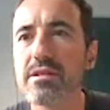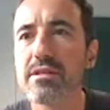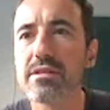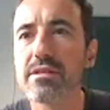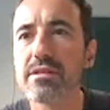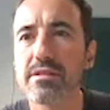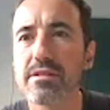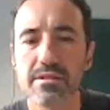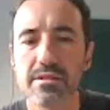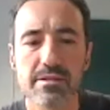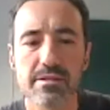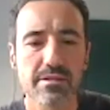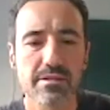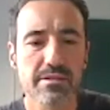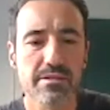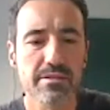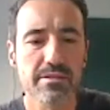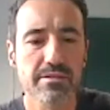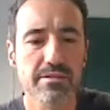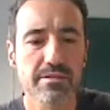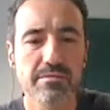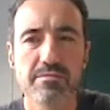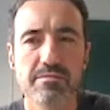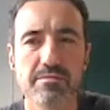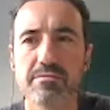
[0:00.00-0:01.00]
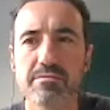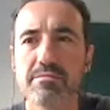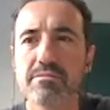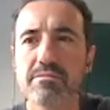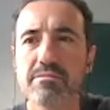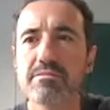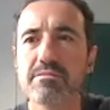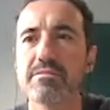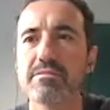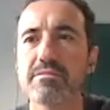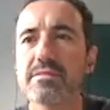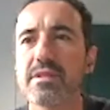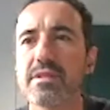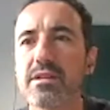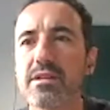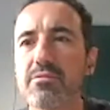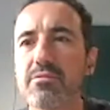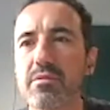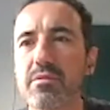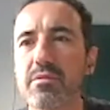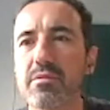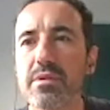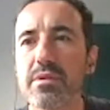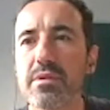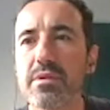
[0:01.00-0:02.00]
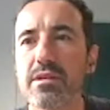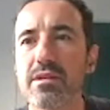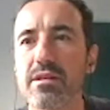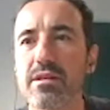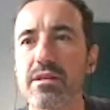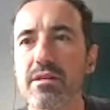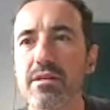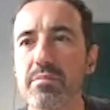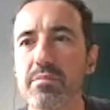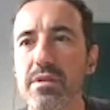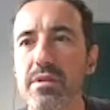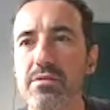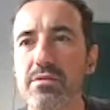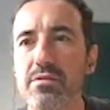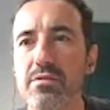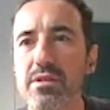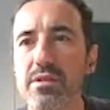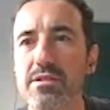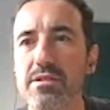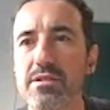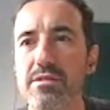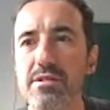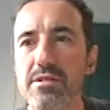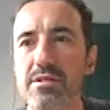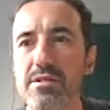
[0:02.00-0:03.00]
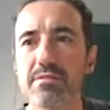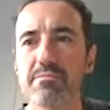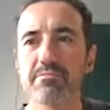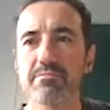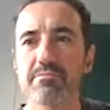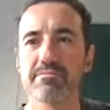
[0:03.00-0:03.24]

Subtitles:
we'll be happy to answer them.